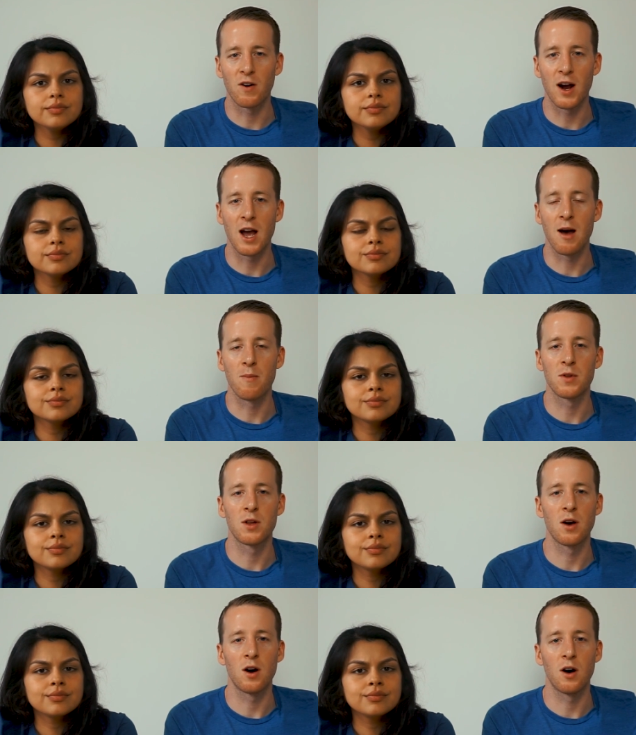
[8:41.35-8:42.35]

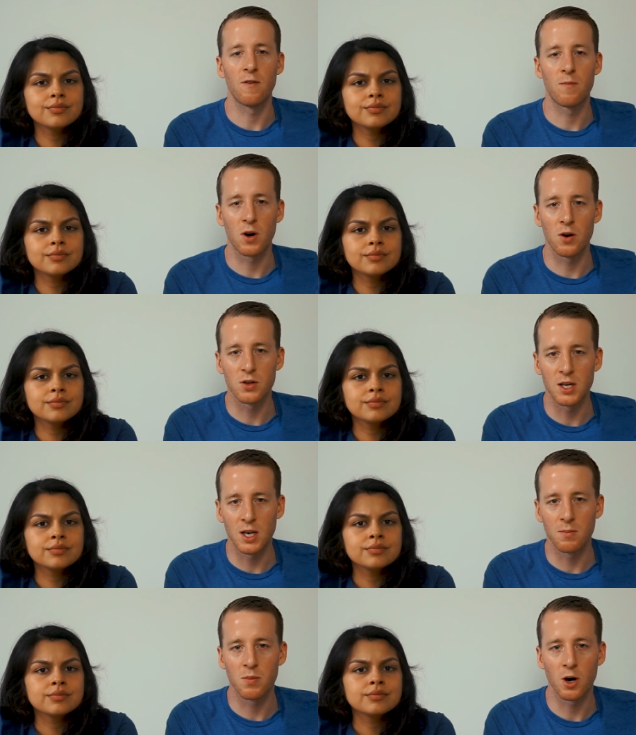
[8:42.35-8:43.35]
Speaker 1: grams of
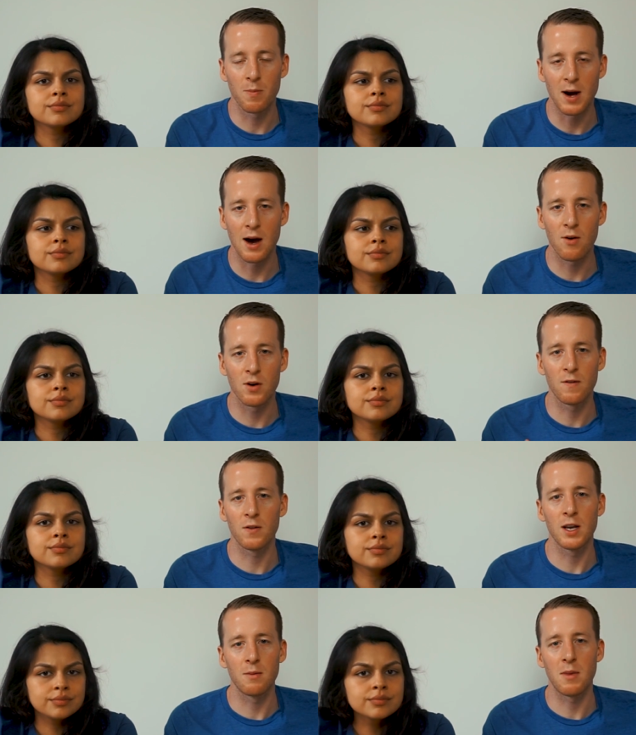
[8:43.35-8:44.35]
protein per pound of
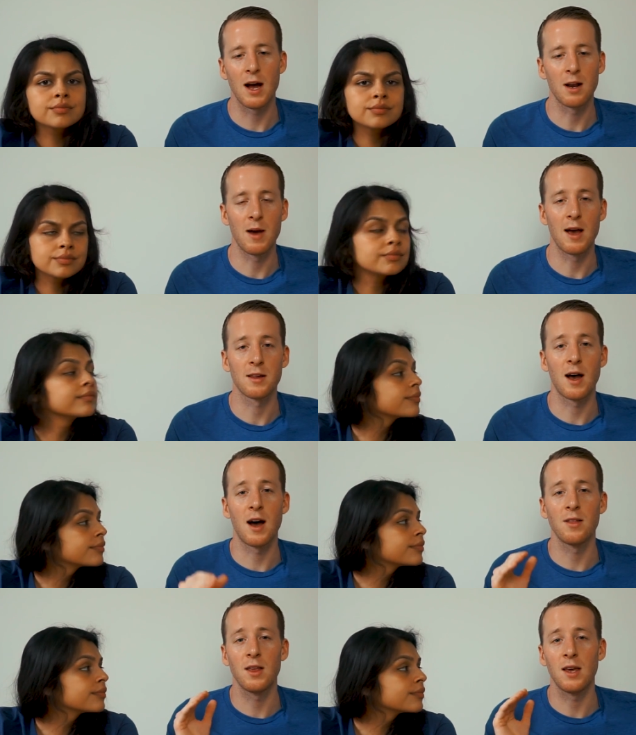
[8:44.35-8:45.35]
lean body mass
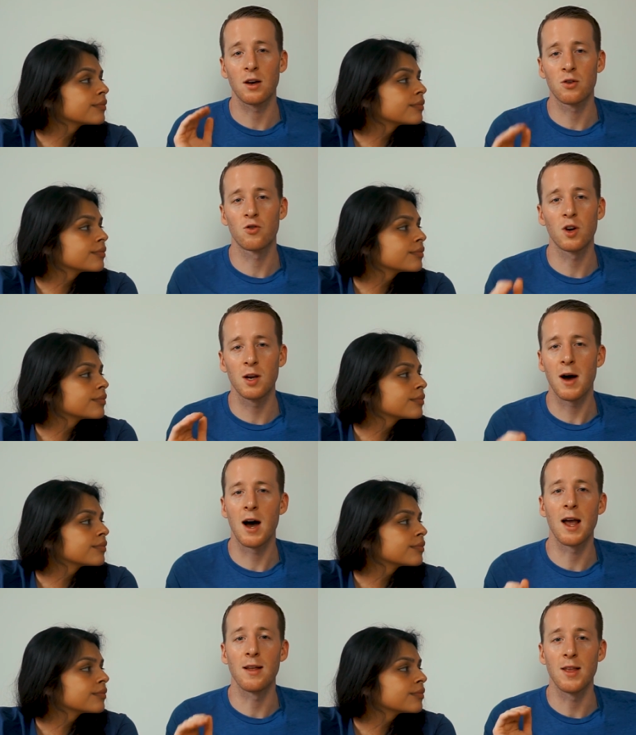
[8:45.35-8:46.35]
on the extreme
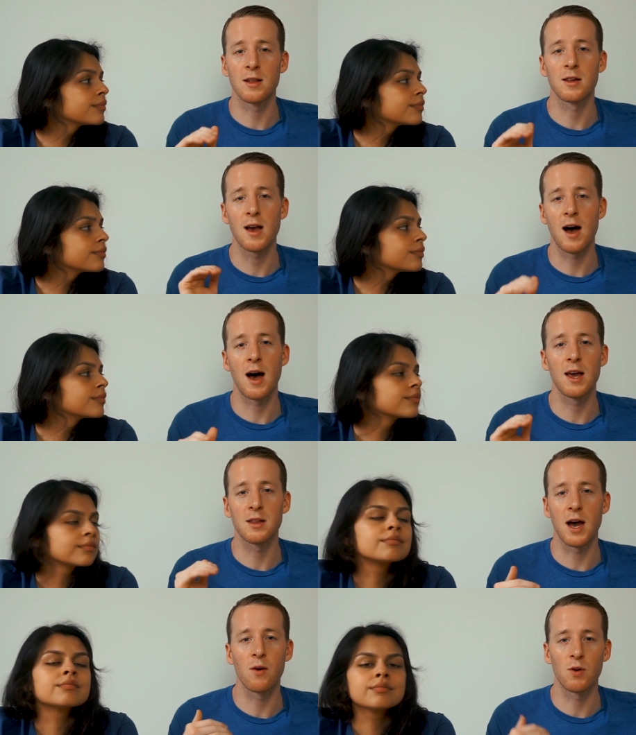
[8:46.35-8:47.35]
high end. That's as high
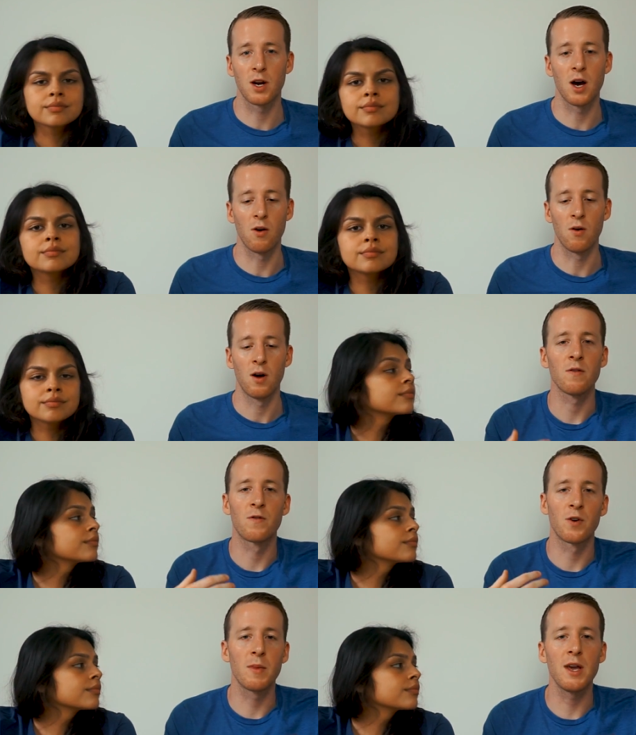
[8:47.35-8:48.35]
as I would go.
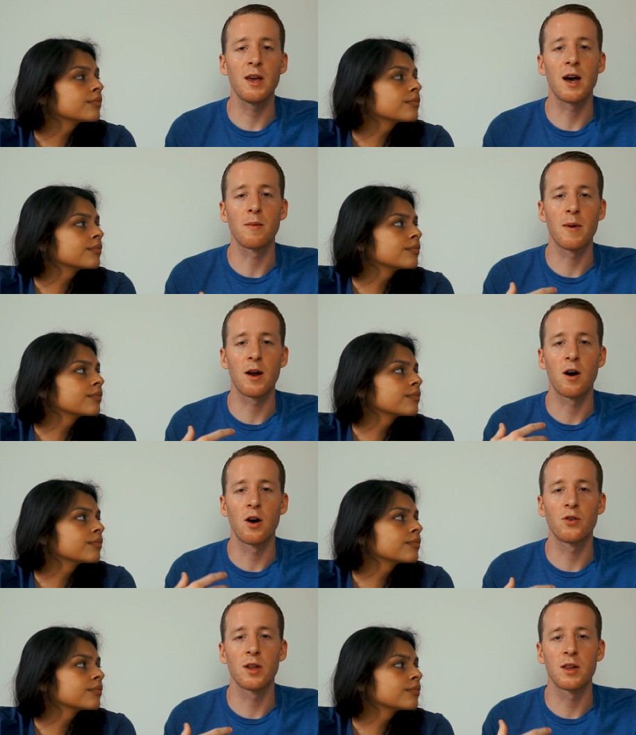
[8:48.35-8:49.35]
For me, I'm about
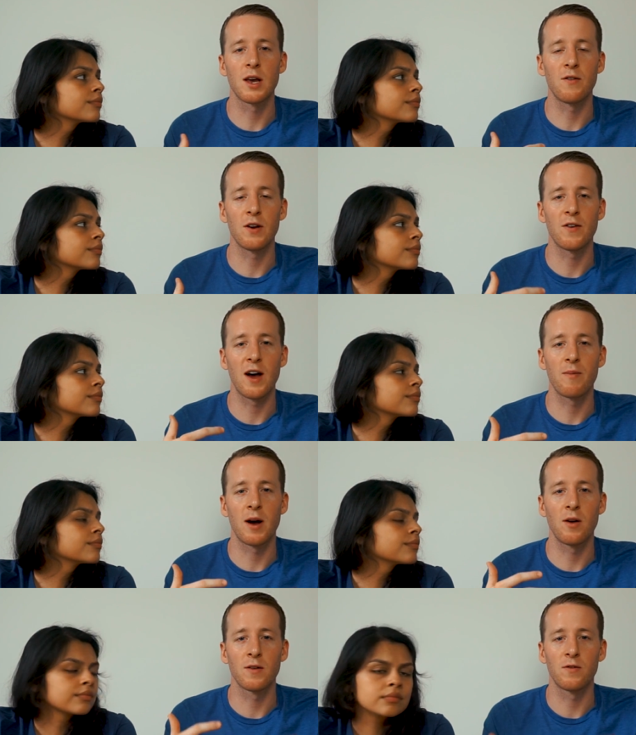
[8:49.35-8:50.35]
175
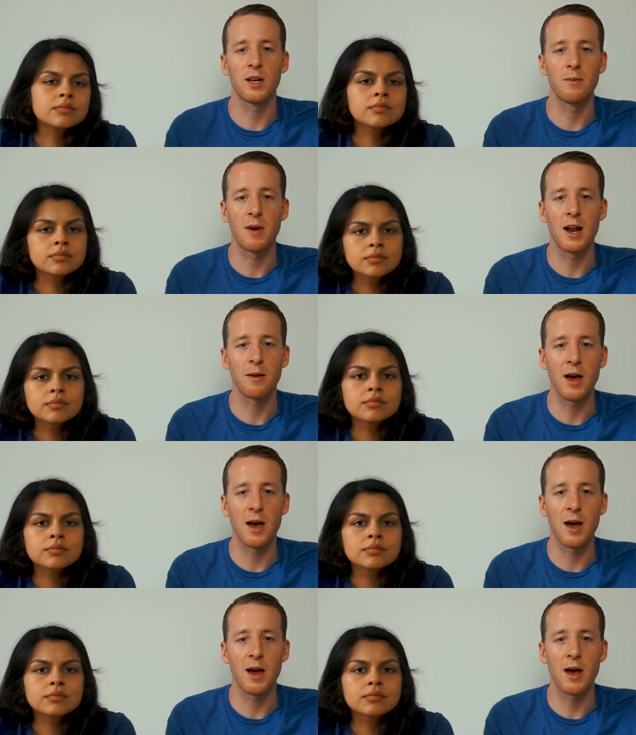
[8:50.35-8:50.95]
pounds of lean body